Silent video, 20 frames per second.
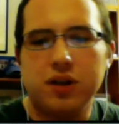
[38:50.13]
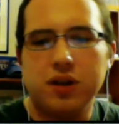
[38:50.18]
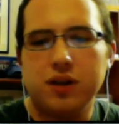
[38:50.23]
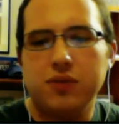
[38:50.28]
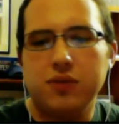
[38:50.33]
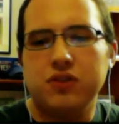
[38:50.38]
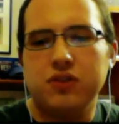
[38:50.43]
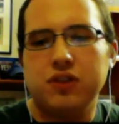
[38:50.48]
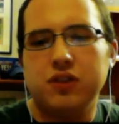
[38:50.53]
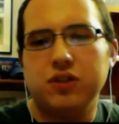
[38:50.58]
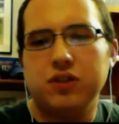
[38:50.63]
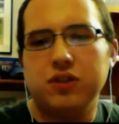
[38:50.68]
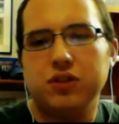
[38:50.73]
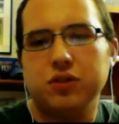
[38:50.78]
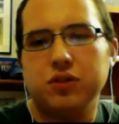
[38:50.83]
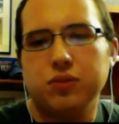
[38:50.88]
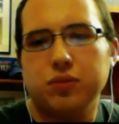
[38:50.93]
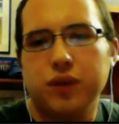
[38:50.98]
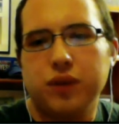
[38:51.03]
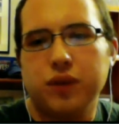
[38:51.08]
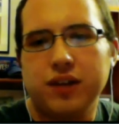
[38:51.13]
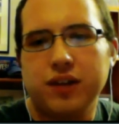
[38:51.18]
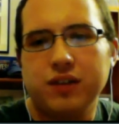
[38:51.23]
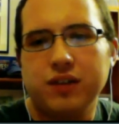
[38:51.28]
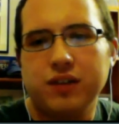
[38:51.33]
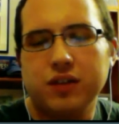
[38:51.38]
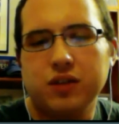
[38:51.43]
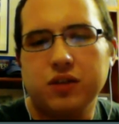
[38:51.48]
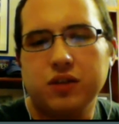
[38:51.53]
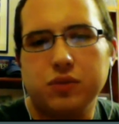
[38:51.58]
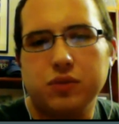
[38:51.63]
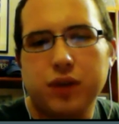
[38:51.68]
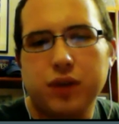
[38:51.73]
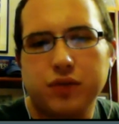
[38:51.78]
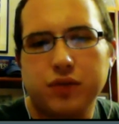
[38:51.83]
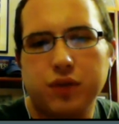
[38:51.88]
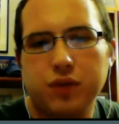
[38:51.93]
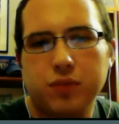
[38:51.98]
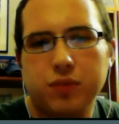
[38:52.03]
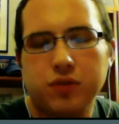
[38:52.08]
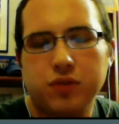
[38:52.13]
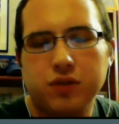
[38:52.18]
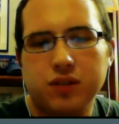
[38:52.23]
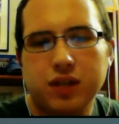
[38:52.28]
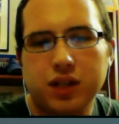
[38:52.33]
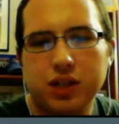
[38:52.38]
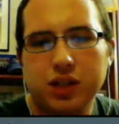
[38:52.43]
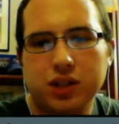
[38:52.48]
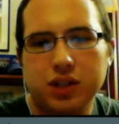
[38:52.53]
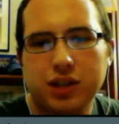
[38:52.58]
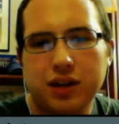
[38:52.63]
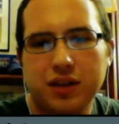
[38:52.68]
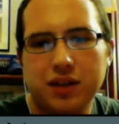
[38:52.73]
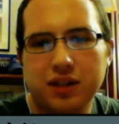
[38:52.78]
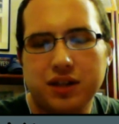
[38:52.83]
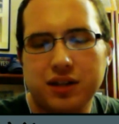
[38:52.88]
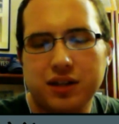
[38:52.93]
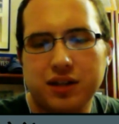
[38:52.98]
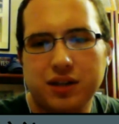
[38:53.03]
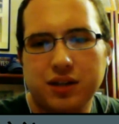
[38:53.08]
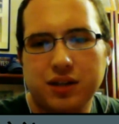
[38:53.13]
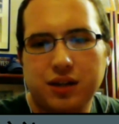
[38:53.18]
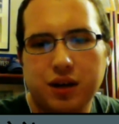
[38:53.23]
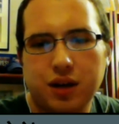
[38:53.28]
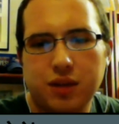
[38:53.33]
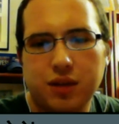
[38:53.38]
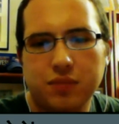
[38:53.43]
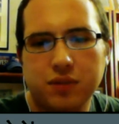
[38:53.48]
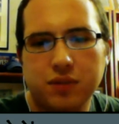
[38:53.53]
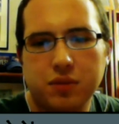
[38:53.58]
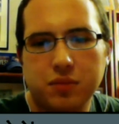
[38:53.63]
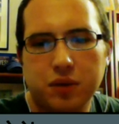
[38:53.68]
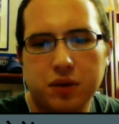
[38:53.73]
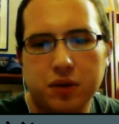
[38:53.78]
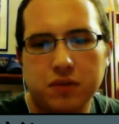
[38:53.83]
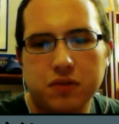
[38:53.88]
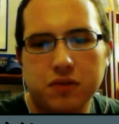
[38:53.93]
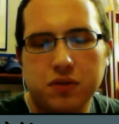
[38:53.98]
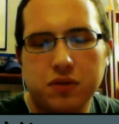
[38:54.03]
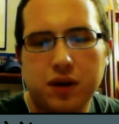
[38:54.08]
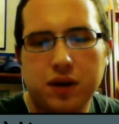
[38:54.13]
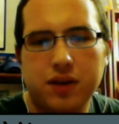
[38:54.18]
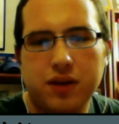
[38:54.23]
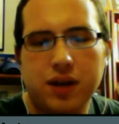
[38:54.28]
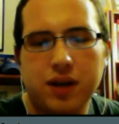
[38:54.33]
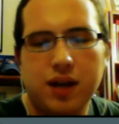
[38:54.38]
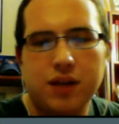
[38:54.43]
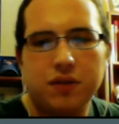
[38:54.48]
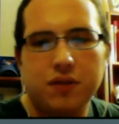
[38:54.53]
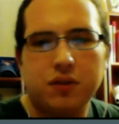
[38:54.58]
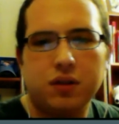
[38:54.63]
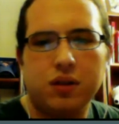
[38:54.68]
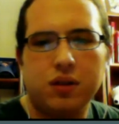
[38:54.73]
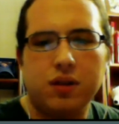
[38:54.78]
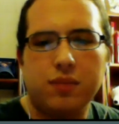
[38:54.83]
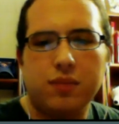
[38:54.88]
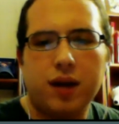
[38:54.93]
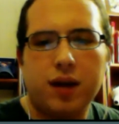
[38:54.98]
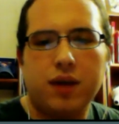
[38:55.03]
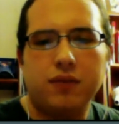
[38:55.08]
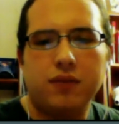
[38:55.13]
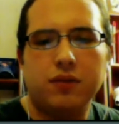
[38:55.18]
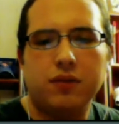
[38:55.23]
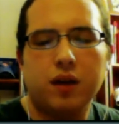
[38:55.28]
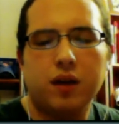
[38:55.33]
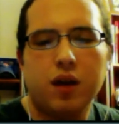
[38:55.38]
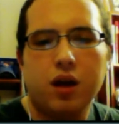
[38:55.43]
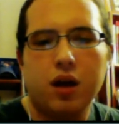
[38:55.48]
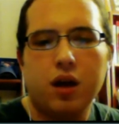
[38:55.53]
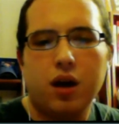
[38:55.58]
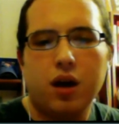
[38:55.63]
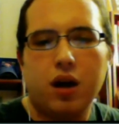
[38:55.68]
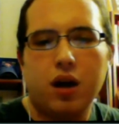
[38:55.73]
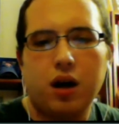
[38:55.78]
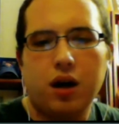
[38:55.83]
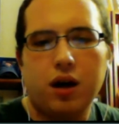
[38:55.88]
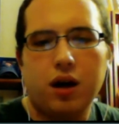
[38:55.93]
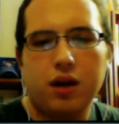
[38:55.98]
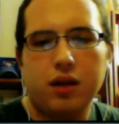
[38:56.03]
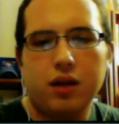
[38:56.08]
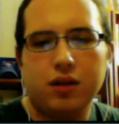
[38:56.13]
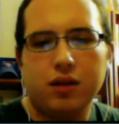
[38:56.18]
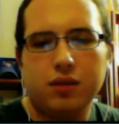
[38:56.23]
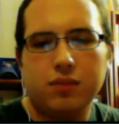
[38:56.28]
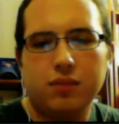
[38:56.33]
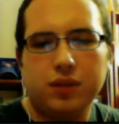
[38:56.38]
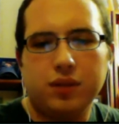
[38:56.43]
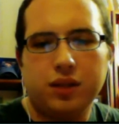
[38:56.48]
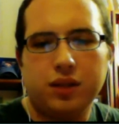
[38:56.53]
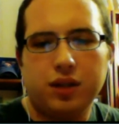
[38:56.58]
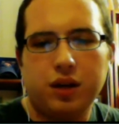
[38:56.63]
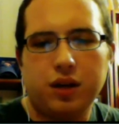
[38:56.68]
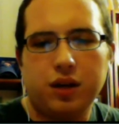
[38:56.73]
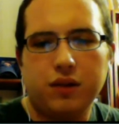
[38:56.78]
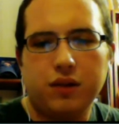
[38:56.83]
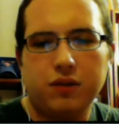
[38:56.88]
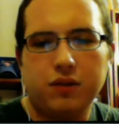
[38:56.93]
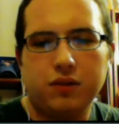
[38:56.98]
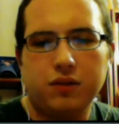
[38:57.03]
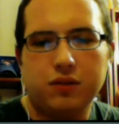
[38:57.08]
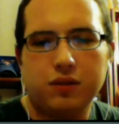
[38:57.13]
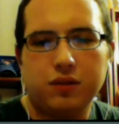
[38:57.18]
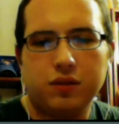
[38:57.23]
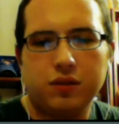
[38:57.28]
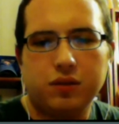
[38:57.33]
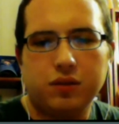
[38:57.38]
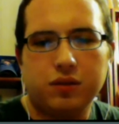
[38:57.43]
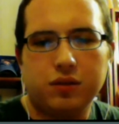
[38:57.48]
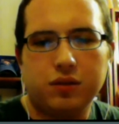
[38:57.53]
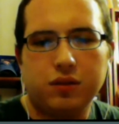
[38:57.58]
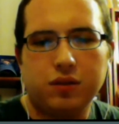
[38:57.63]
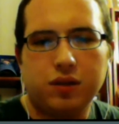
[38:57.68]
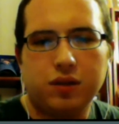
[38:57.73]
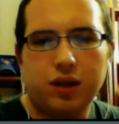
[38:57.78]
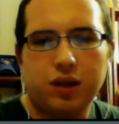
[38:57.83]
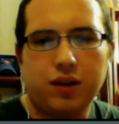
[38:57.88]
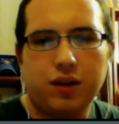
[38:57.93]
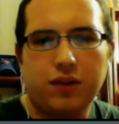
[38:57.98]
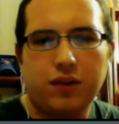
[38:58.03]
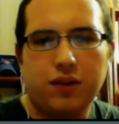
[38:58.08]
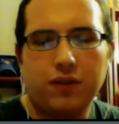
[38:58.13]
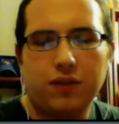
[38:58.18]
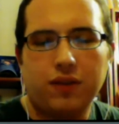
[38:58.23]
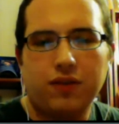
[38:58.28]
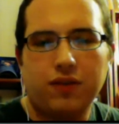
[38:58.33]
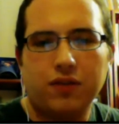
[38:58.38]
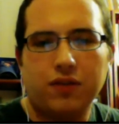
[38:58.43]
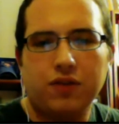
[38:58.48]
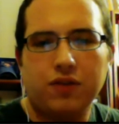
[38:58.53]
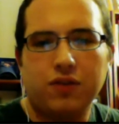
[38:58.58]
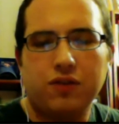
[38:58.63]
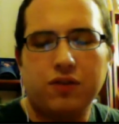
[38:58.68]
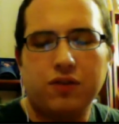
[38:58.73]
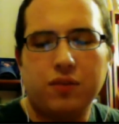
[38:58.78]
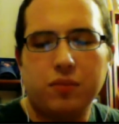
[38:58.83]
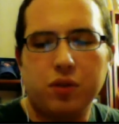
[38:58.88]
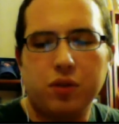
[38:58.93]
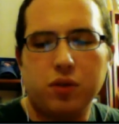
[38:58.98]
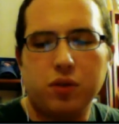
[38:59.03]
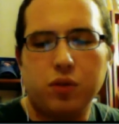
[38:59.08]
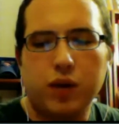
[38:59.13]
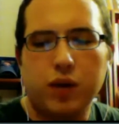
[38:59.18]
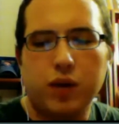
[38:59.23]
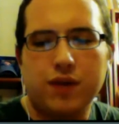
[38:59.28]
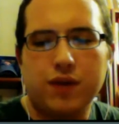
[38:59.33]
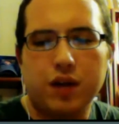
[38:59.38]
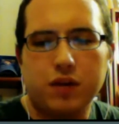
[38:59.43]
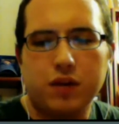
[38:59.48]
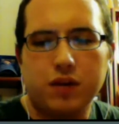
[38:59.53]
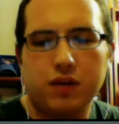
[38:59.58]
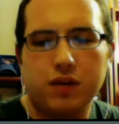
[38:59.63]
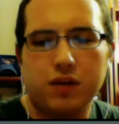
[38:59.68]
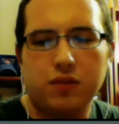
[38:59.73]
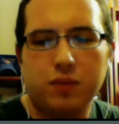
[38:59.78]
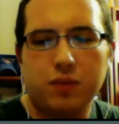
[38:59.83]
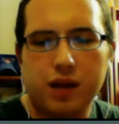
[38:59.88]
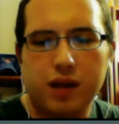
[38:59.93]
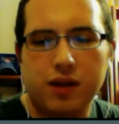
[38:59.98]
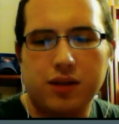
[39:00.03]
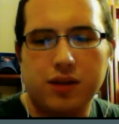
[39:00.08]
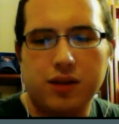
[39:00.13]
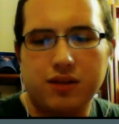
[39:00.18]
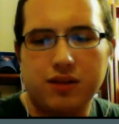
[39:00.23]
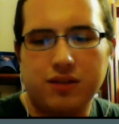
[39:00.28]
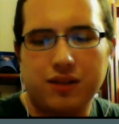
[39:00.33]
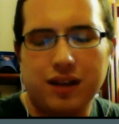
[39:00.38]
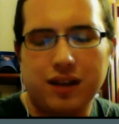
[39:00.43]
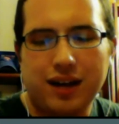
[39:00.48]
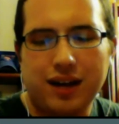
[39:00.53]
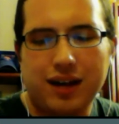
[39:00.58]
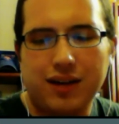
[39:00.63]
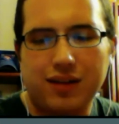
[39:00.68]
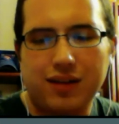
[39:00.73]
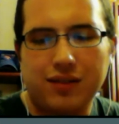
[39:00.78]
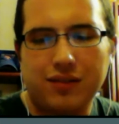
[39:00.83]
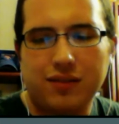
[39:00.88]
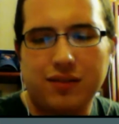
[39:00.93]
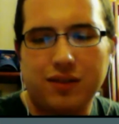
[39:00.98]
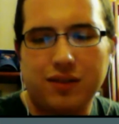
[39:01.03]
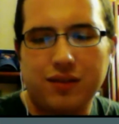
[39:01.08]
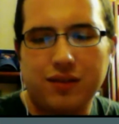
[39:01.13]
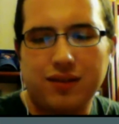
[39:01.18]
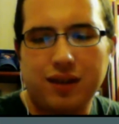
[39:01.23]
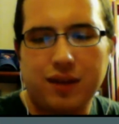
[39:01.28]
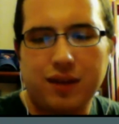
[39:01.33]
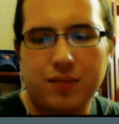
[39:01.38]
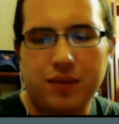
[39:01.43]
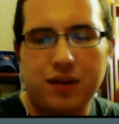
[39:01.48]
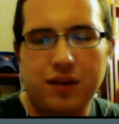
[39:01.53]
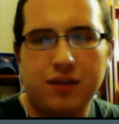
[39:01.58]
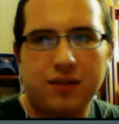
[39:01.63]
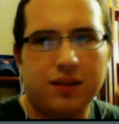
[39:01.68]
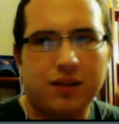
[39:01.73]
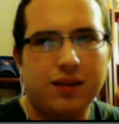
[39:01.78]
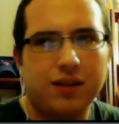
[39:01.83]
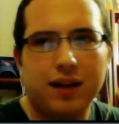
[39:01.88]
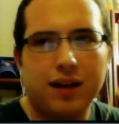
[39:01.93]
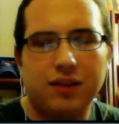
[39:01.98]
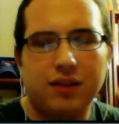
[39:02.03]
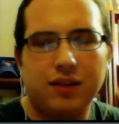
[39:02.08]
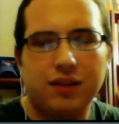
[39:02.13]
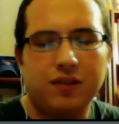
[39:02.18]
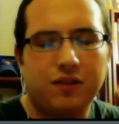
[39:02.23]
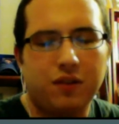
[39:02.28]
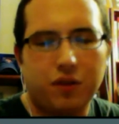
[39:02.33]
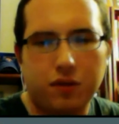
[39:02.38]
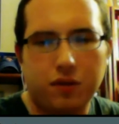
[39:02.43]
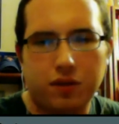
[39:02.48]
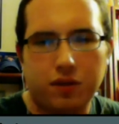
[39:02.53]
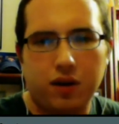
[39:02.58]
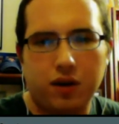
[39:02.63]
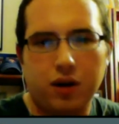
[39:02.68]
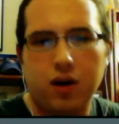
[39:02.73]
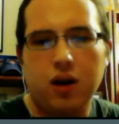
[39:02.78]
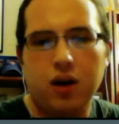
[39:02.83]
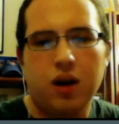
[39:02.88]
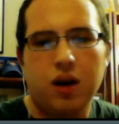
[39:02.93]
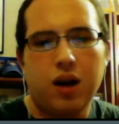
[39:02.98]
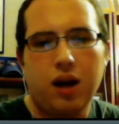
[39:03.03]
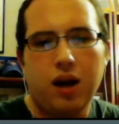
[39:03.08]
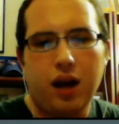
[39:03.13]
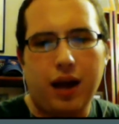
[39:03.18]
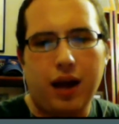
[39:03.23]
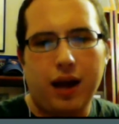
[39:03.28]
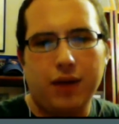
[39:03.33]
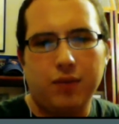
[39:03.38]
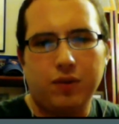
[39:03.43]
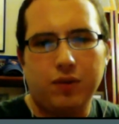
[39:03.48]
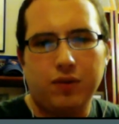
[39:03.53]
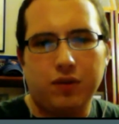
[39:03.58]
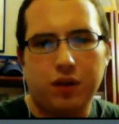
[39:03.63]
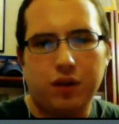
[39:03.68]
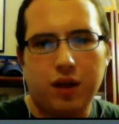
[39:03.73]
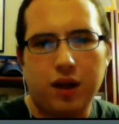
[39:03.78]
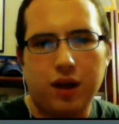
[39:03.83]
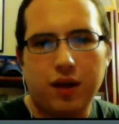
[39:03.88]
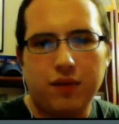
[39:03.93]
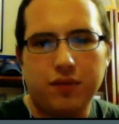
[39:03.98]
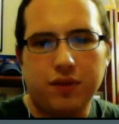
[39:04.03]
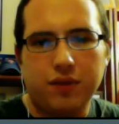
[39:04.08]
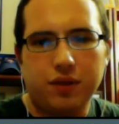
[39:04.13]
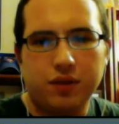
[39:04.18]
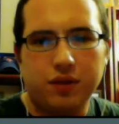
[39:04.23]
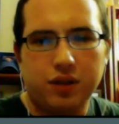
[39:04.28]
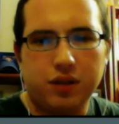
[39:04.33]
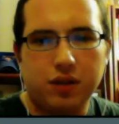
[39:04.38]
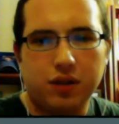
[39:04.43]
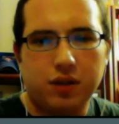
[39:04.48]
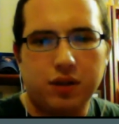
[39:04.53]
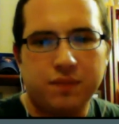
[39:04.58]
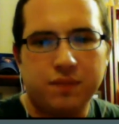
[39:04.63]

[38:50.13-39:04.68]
It was such a direct representation how they did it compared to how they handled it in the past. Because it's such a similar way of handling the spotlight. It's like kind of the same things. The Dai Li is still there, and they still have the leader.